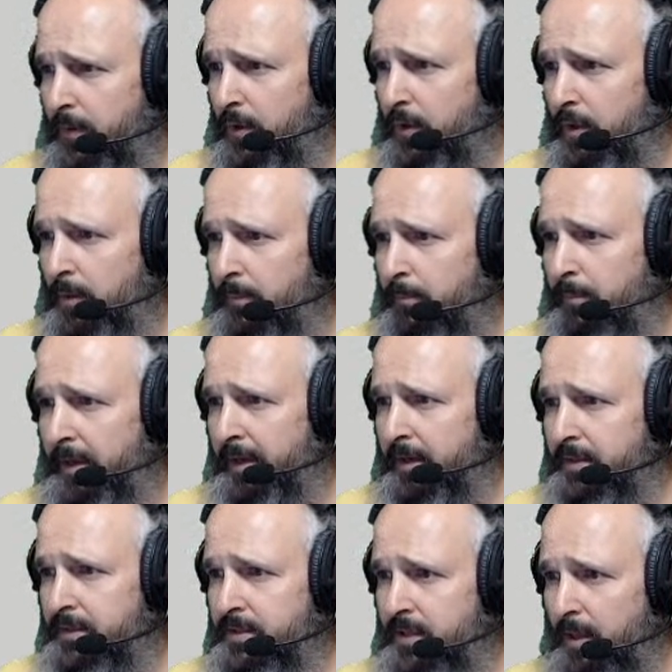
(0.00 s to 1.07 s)
make a
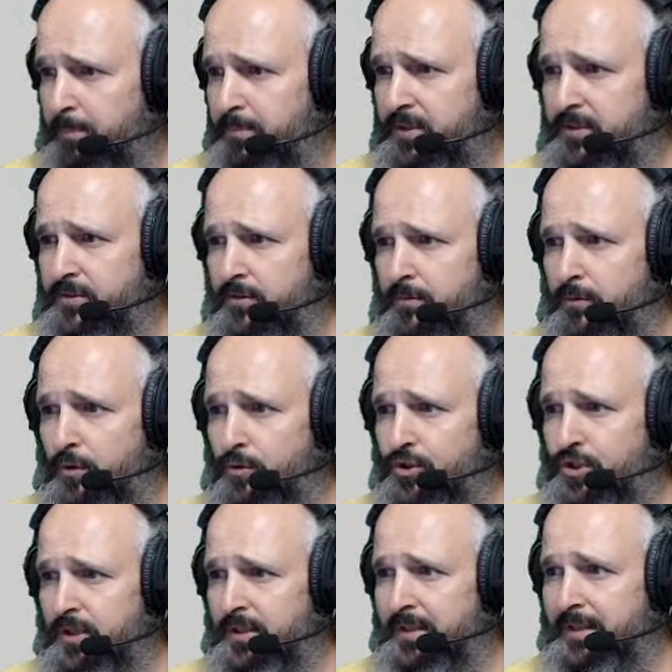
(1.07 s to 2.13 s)
sub-distribution
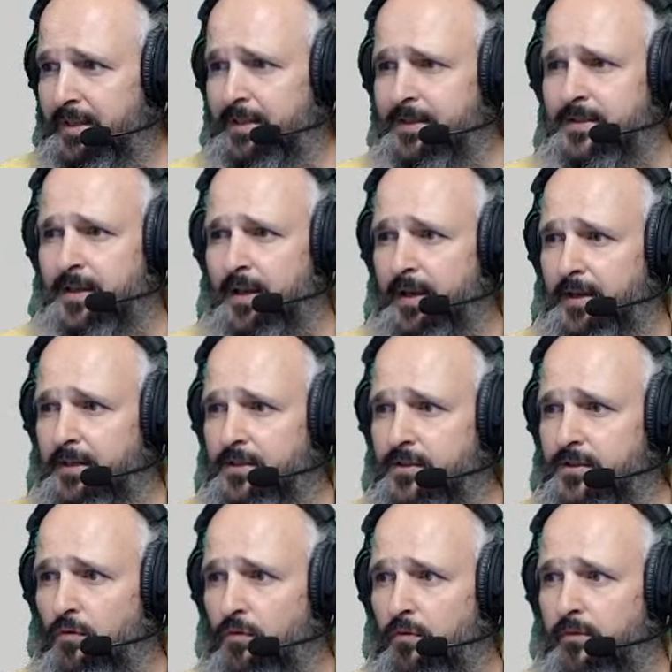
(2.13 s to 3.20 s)
inside this
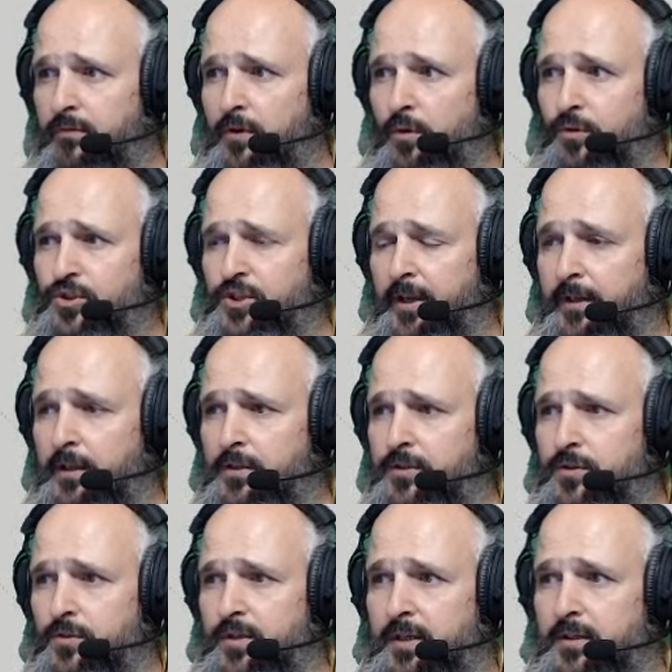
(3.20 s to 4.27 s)
overflow channel so that
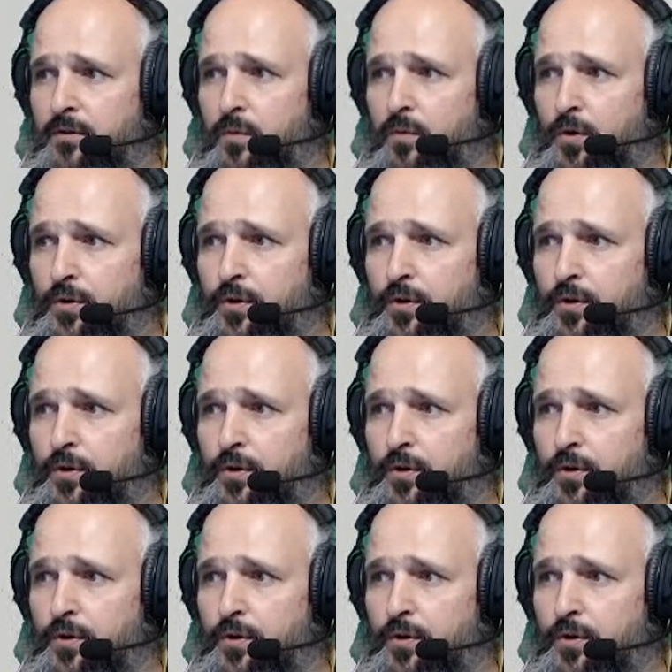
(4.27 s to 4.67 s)
the water